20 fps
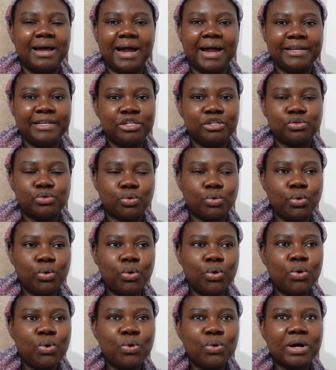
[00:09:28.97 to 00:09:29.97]
I need to
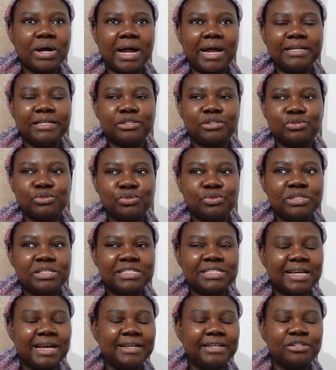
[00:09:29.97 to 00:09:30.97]
cook. I need to do
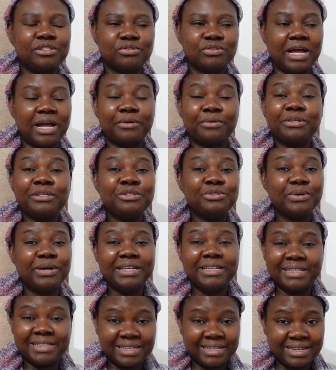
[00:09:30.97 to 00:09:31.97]
this. I couldn't do
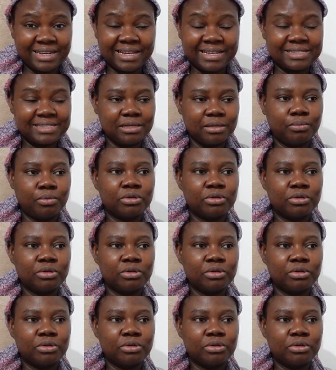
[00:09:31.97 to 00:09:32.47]
anything that yesterday.